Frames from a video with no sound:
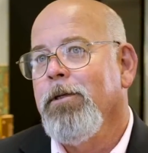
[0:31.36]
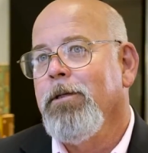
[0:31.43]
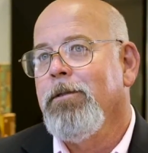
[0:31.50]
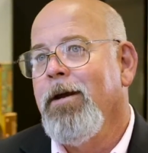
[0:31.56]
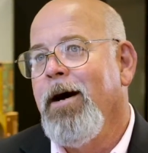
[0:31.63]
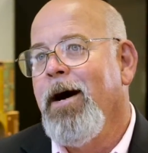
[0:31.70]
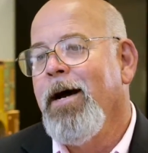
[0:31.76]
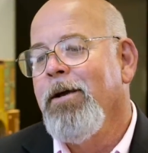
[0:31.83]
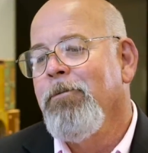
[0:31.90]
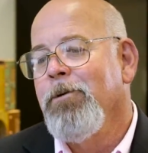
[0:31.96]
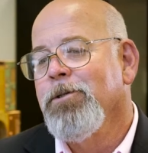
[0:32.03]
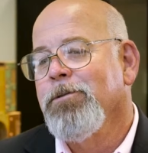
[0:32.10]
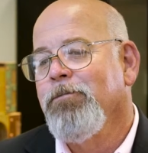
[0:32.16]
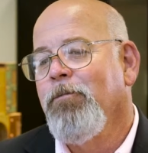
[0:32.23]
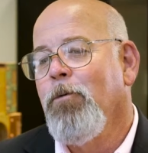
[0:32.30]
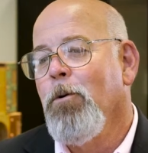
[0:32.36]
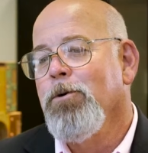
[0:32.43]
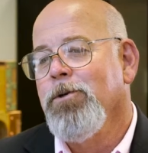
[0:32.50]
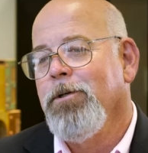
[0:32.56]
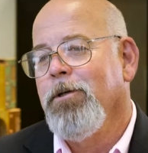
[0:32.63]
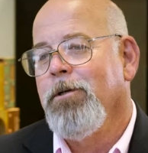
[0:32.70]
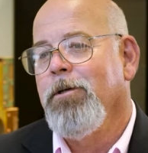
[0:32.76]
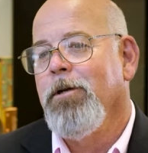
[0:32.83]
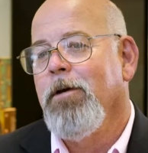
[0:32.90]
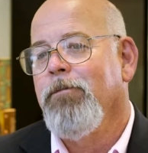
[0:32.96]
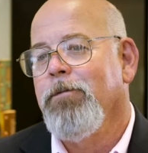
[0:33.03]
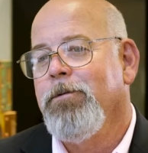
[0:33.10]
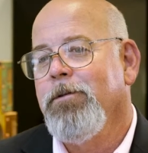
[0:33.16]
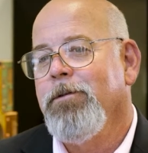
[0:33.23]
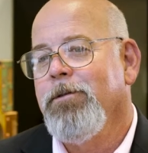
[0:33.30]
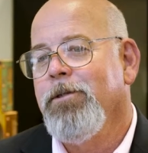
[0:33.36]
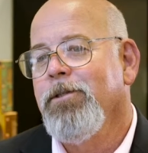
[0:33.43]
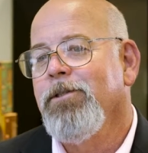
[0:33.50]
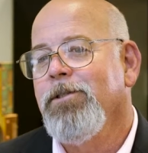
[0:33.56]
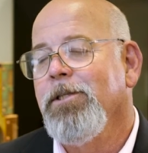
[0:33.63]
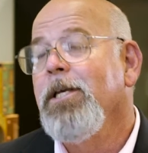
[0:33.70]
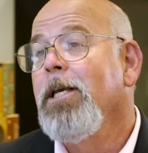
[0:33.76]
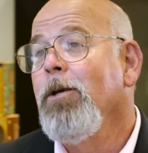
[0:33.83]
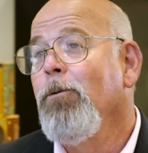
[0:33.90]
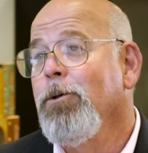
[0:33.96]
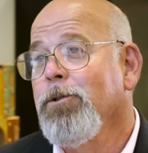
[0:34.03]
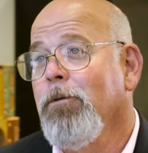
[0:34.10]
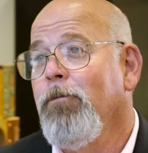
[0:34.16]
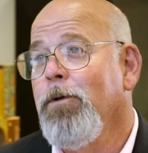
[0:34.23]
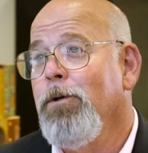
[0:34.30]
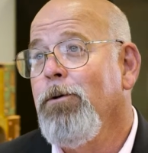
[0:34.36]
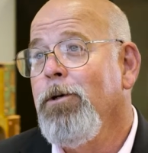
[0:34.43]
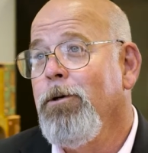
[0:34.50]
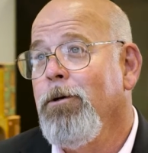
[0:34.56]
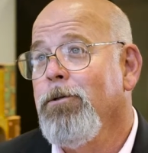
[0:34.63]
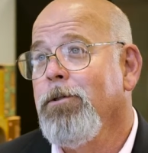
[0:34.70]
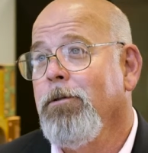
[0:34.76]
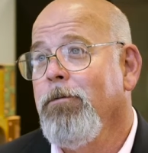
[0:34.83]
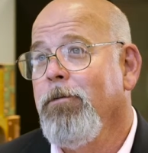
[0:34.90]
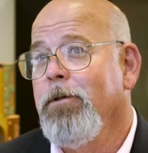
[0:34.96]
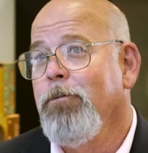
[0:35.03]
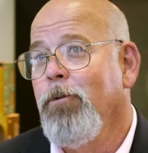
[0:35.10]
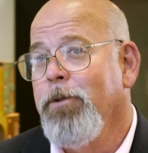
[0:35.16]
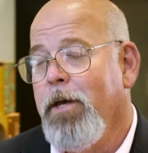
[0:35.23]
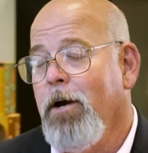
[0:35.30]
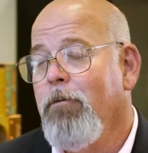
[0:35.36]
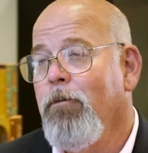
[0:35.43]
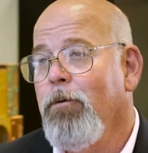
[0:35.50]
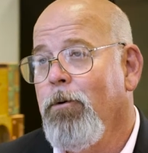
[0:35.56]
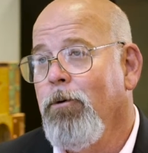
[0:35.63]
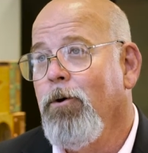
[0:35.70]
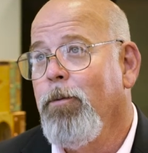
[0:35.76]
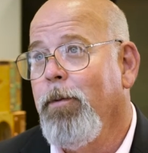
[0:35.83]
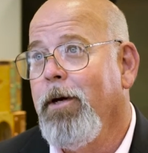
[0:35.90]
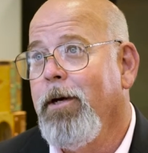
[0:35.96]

that I was fortunate enough to see was a few years of without varroa